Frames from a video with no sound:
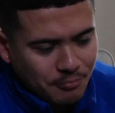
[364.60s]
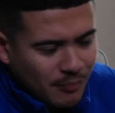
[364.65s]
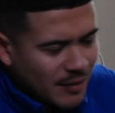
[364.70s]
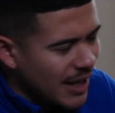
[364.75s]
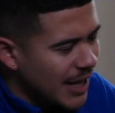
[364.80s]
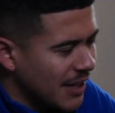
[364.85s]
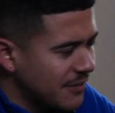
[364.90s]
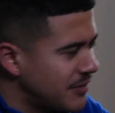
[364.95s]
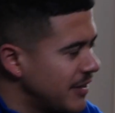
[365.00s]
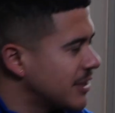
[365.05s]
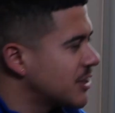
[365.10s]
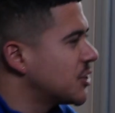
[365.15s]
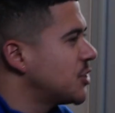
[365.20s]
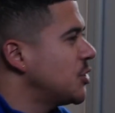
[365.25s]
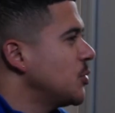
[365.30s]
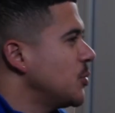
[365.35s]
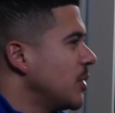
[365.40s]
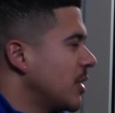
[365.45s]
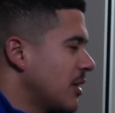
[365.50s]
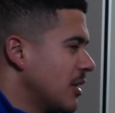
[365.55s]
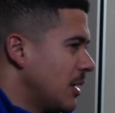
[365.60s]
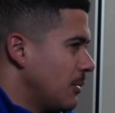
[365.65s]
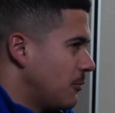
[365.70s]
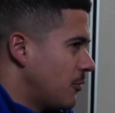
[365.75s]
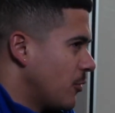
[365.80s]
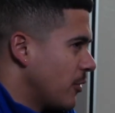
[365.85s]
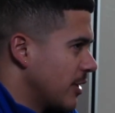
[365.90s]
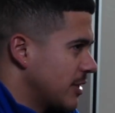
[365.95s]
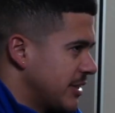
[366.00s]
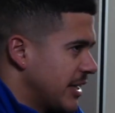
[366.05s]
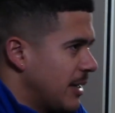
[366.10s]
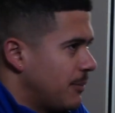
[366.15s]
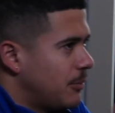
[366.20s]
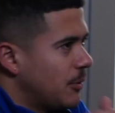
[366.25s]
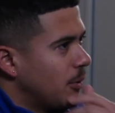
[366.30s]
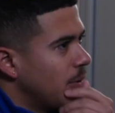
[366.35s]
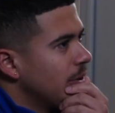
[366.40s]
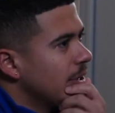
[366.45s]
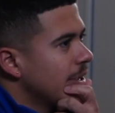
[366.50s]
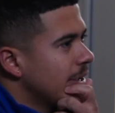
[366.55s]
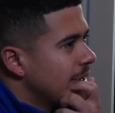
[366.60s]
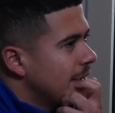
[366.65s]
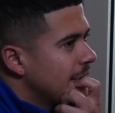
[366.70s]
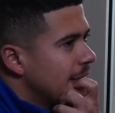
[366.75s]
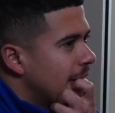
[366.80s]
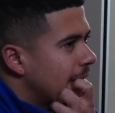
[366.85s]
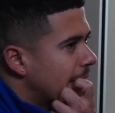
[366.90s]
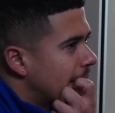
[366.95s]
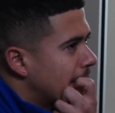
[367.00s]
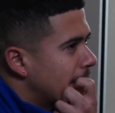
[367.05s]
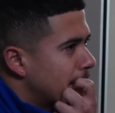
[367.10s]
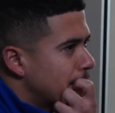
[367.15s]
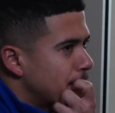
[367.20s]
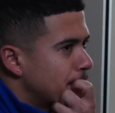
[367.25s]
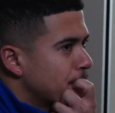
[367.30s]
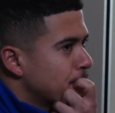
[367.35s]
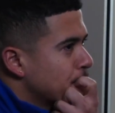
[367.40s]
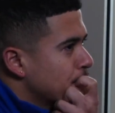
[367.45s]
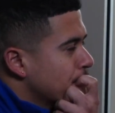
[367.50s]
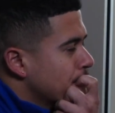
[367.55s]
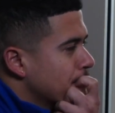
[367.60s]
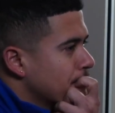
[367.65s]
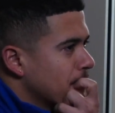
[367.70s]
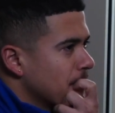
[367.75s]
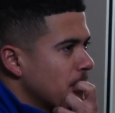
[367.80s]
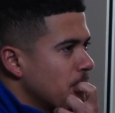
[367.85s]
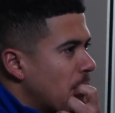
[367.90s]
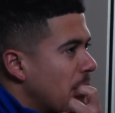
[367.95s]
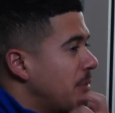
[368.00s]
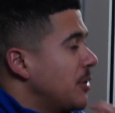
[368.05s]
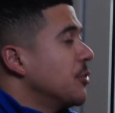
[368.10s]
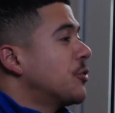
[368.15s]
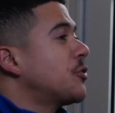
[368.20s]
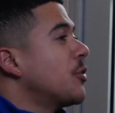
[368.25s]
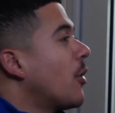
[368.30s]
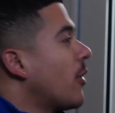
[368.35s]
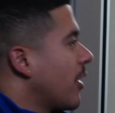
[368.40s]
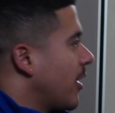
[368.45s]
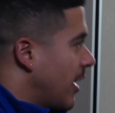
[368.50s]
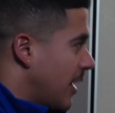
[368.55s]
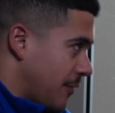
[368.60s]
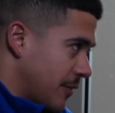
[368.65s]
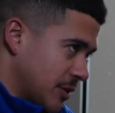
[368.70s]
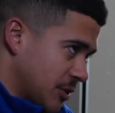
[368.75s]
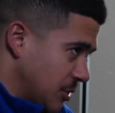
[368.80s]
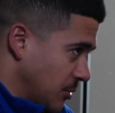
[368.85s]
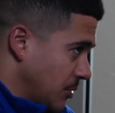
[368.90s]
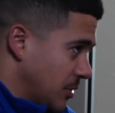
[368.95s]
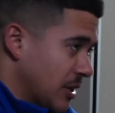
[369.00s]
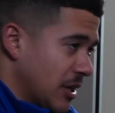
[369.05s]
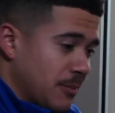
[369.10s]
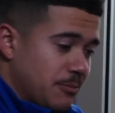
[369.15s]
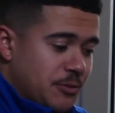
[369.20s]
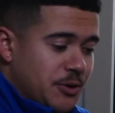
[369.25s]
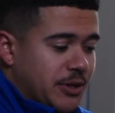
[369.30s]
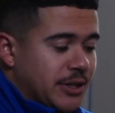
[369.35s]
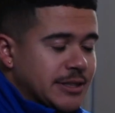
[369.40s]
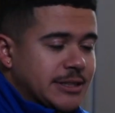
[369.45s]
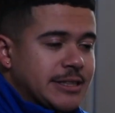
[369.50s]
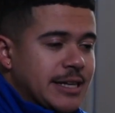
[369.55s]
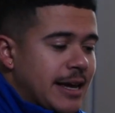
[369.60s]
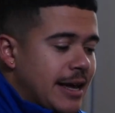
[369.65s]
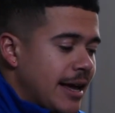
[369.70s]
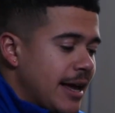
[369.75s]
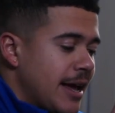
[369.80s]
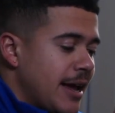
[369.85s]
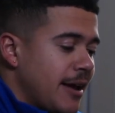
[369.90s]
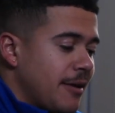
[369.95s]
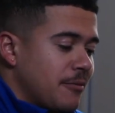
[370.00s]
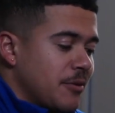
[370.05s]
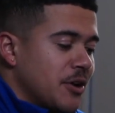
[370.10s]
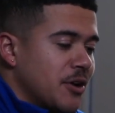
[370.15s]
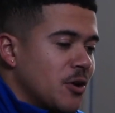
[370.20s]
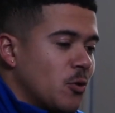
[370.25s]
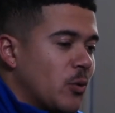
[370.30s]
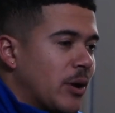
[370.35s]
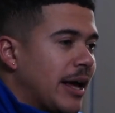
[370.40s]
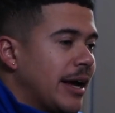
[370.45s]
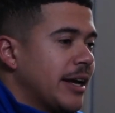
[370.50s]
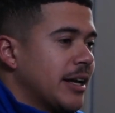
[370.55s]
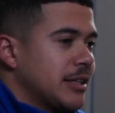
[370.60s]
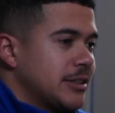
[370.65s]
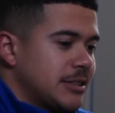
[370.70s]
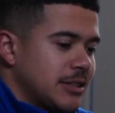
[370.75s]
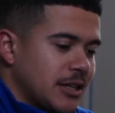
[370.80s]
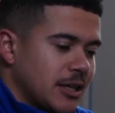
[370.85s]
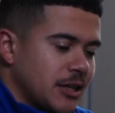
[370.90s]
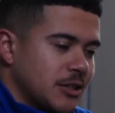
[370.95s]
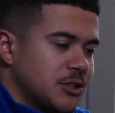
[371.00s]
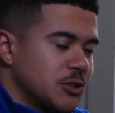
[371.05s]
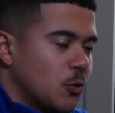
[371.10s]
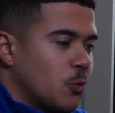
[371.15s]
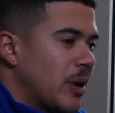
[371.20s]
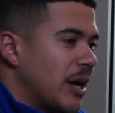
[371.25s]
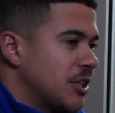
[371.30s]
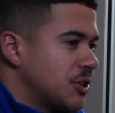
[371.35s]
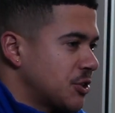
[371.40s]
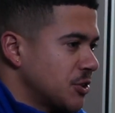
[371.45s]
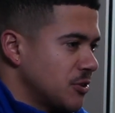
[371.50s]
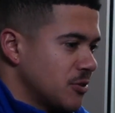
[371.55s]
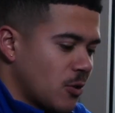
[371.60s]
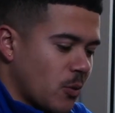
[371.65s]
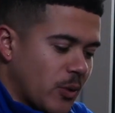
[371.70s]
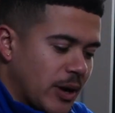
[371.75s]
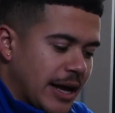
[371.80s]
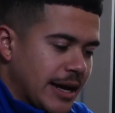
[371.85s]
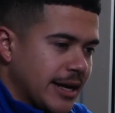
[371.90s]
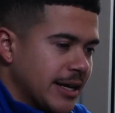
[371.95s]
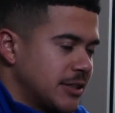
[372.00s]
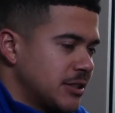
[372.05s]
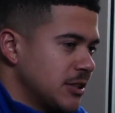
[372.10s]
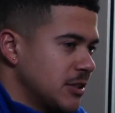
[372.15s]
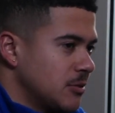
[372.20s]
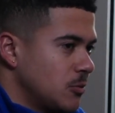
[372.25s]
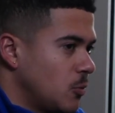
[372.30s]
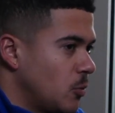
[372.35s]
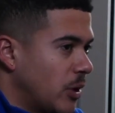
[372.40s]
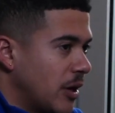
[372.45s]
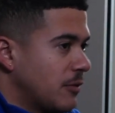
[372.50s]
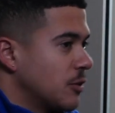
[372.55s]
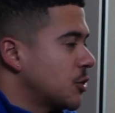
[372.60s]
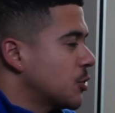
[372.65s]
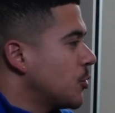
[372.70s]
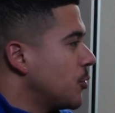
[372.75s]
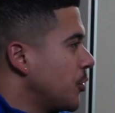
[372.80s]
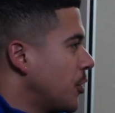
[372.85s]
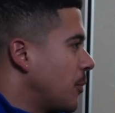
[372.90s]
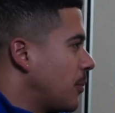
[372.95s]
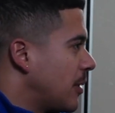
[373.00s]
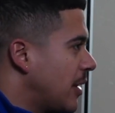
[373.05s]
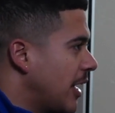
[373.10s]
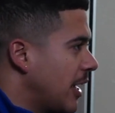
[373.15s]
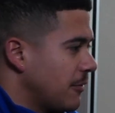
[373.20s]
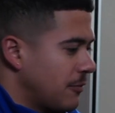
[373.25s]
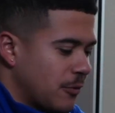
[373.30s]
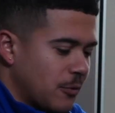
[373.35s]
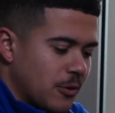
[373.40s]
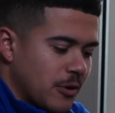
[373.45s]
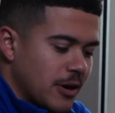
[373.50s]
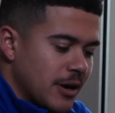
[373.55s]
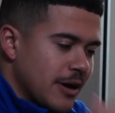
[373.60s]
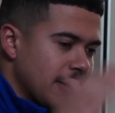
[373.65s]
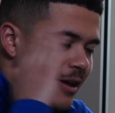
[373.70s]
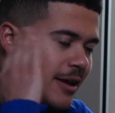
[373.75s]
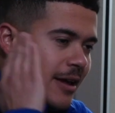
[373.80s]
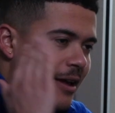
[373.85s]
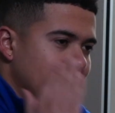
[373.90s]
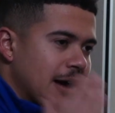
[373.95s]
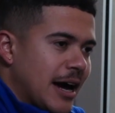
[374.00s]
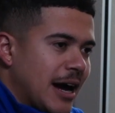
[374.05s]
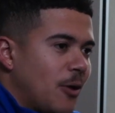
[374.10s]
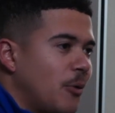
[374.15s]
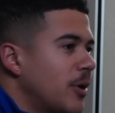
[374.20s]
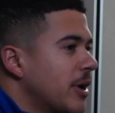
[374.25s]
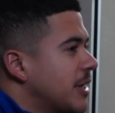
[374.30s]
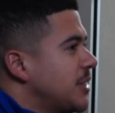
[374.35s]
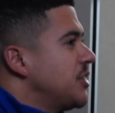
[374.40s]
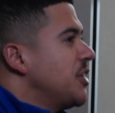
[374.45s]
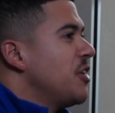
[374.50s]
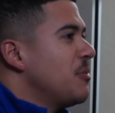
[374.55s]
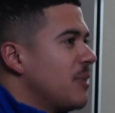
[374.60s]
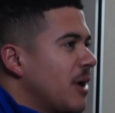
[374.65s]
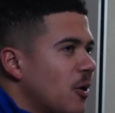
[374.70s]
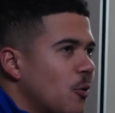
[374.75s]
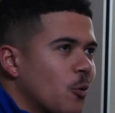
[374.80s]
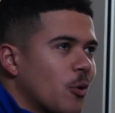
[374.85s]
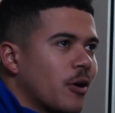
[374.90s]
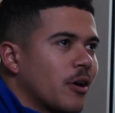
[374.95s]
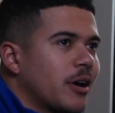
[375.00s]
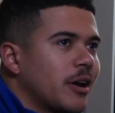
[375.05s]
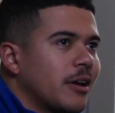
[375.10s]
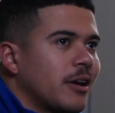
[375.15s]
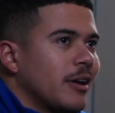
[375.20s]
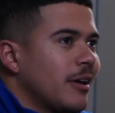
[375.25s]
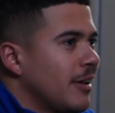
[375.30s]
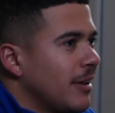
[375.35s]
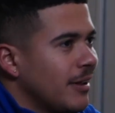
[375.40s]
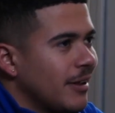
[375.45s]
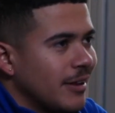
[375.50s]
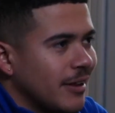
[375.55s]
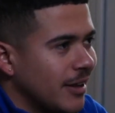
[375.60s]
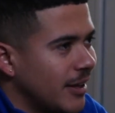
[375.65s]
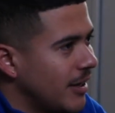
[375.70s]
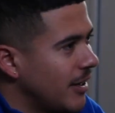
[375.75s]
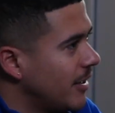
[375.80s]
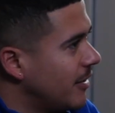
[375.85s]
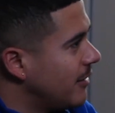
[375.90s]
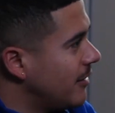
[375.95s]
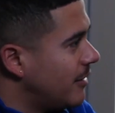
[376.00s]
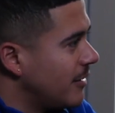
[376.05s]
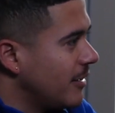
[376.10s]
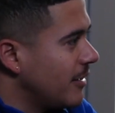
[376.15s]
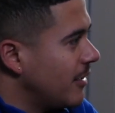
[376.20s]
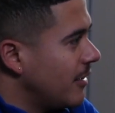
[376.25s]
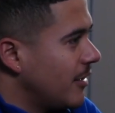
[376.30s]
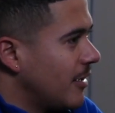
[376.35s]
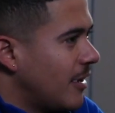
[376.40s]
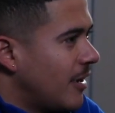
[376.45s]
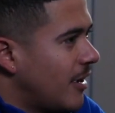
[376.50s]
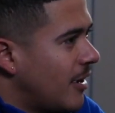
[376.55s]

ethnic student club, for example, maybe you start an ethnic student club. You can say, hey, when I get to Western or when I get to whatever school you're applying for, I want to continue my work in the